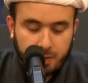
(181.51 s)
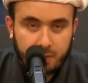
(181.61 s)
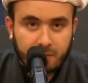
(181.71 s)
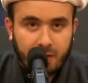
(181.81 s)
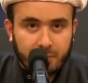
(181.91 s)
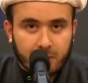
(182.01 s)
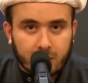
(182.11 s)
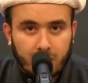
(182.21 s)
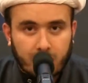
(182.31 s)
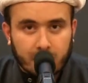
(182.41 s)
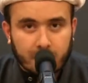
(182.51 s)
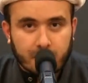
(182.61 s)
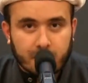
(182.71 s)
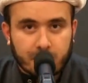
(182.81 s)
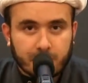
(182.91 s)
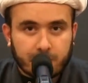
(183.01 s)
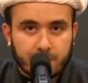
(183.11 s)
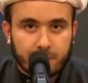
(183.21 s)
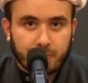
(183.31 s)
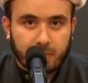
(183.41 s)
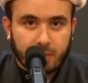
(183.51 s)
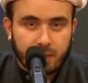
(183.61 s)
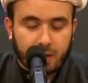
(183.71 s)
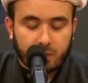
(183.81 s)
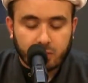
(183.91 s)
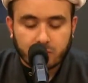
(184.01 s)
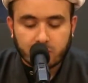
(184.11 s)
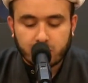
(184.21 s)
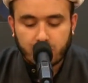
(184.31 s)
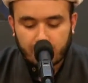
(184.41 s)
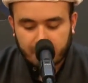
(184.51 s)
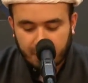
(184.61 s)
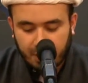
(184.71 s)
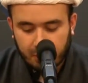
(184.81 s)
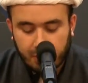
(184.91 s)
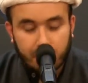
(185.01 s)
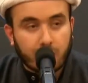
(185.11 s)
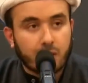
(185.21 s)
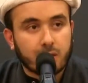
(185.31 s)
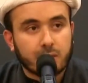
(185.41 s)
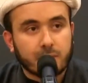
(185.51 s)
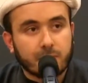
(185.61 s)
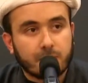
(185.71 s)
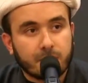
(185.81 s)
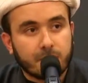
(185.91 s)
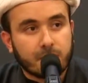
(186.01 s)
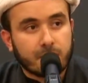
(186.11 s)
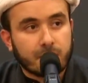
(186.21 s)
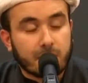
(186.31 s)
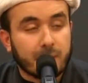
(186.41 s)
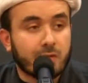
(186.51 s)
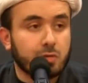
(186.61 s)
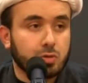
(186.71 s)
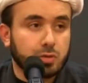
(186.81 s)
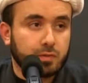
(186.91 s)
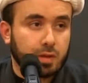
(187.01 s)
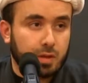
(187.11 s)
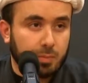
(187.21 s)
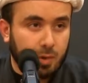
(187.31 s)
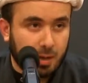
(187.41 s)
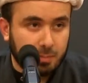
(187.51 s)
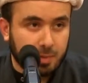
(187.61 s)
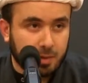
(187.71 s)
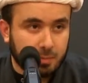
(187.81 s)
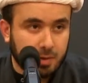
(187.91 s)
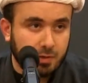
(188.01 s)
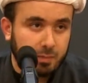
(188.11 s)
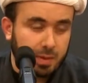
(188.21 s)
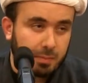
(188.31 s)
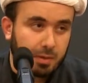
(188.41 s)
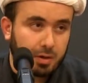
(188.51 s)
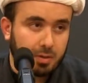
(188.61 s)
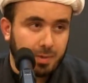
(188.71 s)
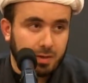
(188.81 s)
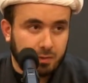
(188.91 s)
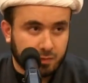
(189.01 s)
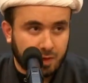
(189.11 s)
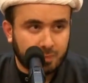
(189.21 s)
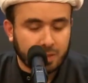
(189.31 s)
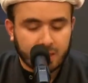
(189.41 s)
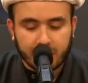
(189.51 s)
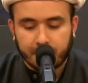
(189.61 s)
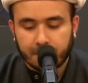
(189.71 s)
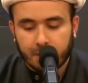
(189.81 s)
Islamic laws that were brought down upon the Messenger of Allah Muhammad, peace be upon him and his family,